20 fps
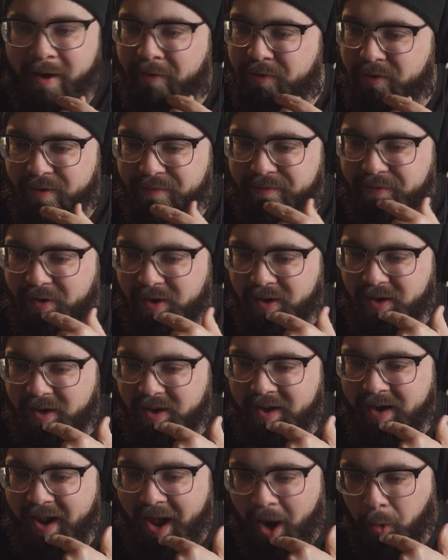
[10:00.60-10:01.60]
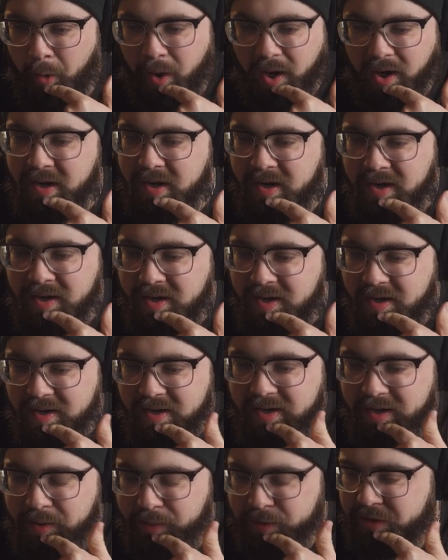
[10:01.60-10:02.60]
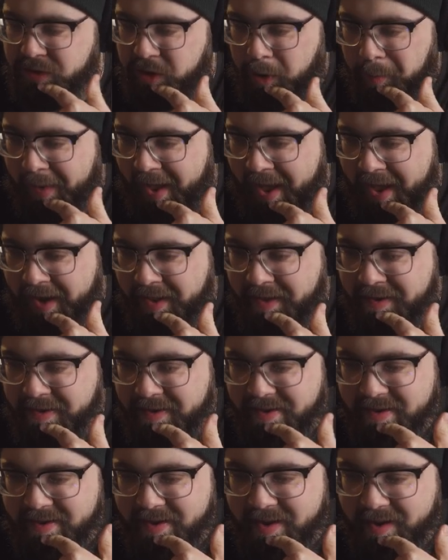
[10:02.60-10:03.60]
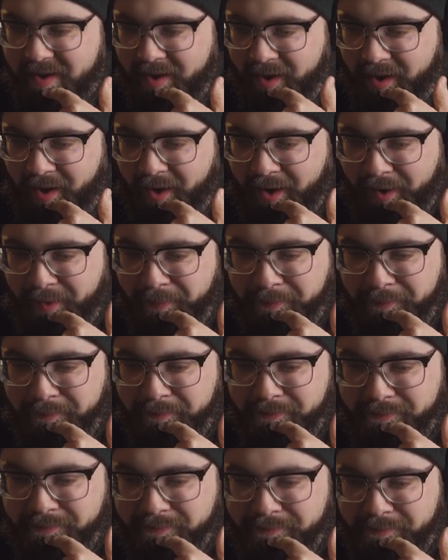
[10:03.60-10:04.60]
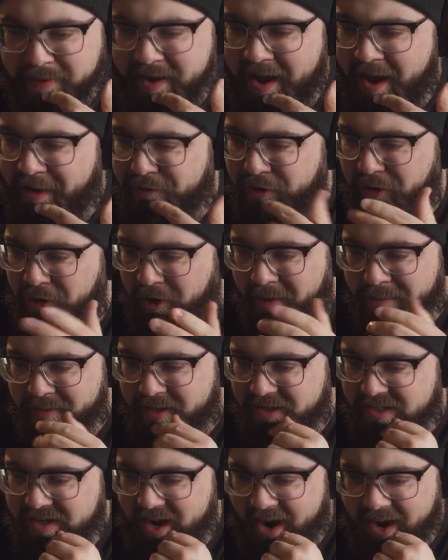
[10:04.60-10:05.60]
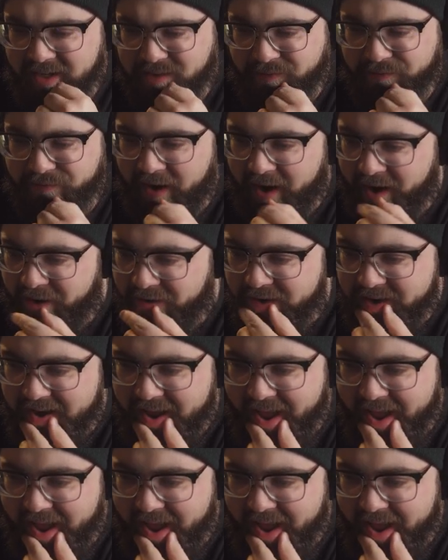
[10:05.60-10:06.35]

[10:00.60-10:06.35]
out there for an hour. It was so bad. But yeah, if you look up at the sky, it's very